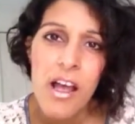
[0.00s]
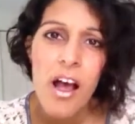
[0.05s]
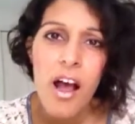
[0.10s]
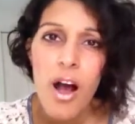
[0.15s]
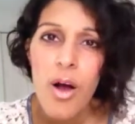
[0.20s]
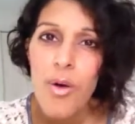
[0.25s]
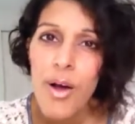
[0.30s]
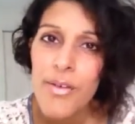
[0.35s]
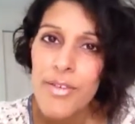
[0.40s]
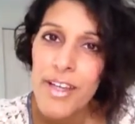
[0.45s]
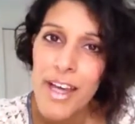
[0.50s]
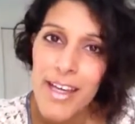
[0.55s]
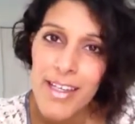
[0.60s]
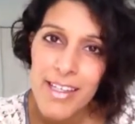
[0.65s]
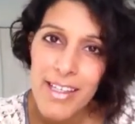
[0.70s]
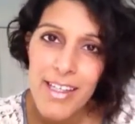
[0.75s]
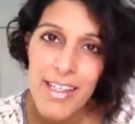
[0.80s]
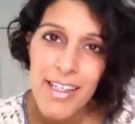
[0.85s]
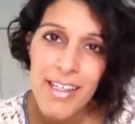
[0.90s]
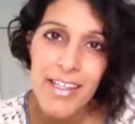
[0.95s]
Oh, I've got
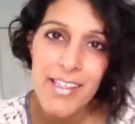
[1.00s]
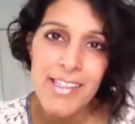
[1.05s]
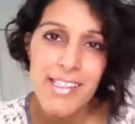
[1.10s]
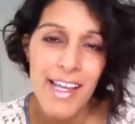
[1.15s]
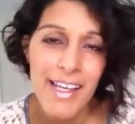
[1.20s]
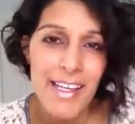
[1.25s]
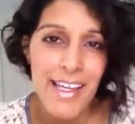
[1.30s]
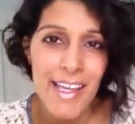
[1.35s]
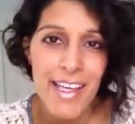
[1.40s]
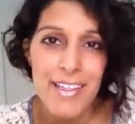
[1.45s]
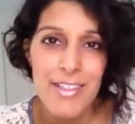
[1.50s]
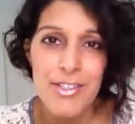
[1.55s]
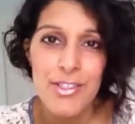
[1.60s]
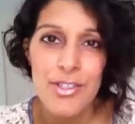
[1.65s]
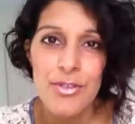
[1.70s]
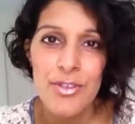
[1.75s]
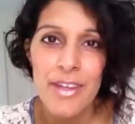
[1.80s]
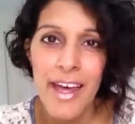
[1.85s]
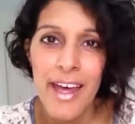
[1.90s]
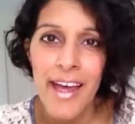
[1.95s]
kids. I can't
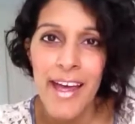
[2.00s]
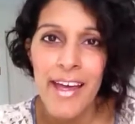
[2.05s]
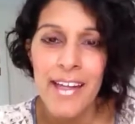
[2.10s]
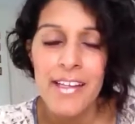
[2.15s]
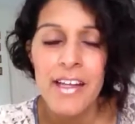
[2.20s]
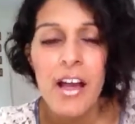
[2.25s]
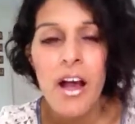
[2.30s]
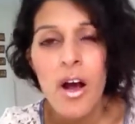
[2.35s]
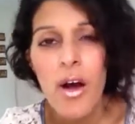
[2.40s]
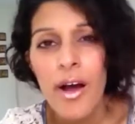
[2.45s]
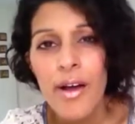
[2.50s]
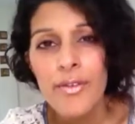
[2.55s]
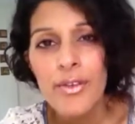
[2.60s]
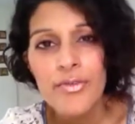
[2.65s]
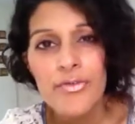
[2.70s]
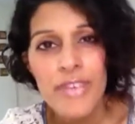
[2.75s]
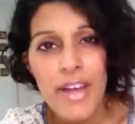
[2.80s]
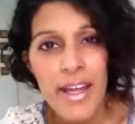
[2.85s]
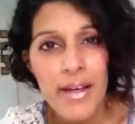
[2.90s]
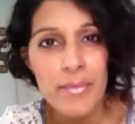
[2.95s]
that. I have a
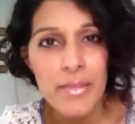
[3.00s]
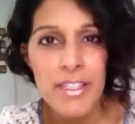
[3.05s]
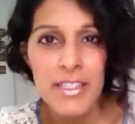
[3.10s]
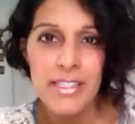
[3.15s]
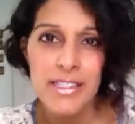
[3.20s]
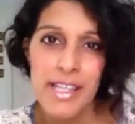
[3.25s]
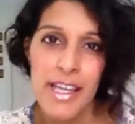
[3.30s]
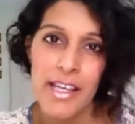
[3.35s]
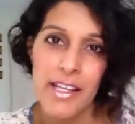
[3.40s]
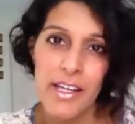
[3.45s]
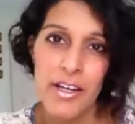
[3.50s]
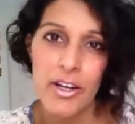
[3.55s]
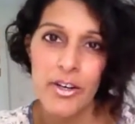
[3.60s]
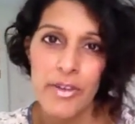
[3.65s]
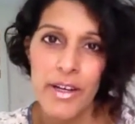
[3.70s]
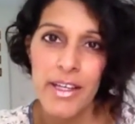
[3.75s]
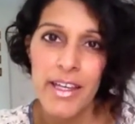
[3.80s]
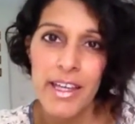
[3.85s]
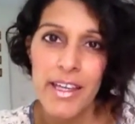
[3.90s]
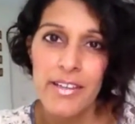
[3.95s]
family to take care of.
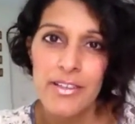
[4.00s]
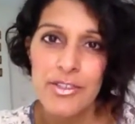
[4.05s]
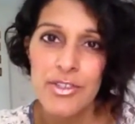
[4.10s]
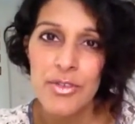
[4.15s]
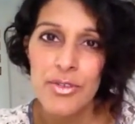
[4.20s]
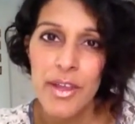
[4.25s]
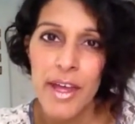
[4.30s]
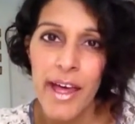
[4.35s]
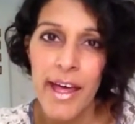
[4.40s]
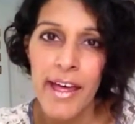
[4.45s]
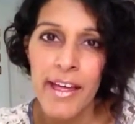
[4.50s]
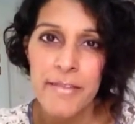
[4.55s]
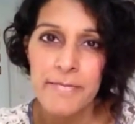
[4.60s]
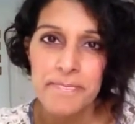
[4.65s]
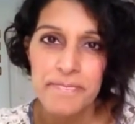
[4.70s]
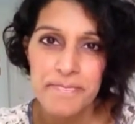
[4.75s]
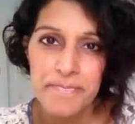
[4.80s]
I can't do that.